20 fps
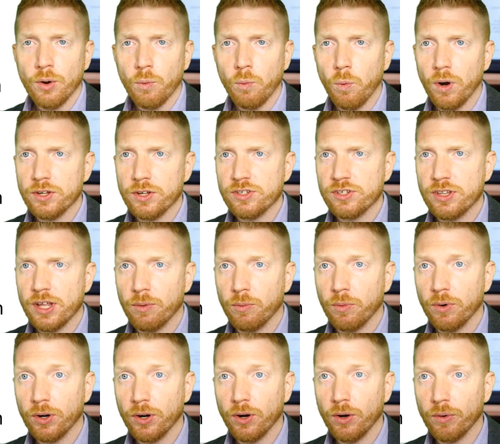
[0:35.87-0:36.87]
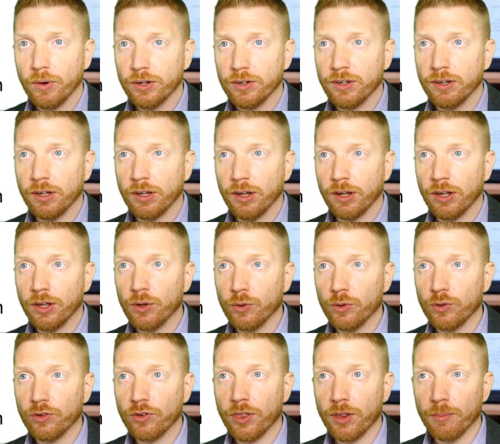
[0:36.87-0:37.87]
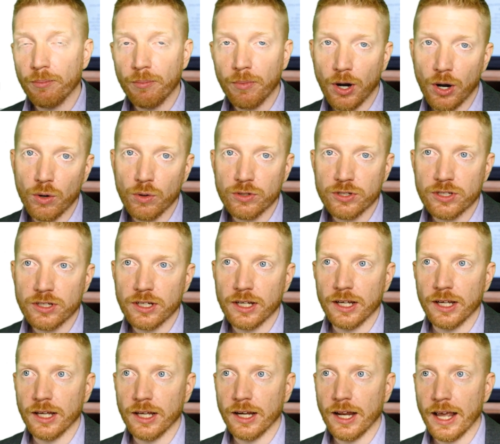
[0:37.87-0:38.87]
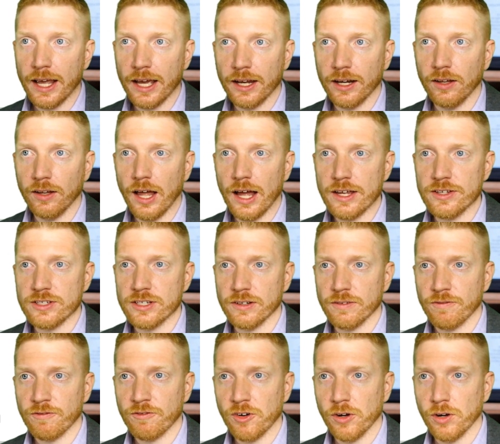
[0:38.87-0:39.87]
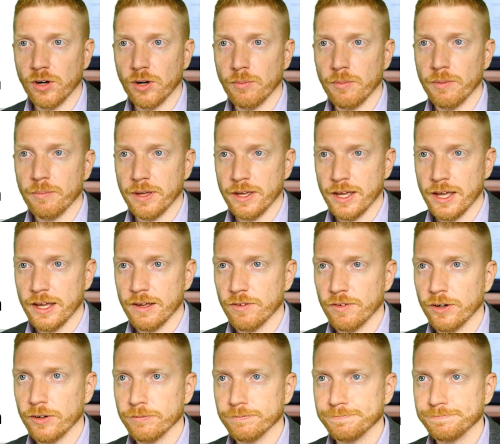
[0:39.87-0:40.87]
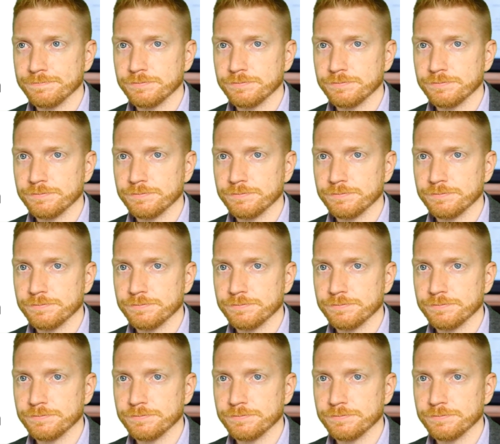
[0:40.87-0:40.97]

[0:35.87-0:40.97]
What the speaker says: ones that we're going to use the most in analyzing firm behavior.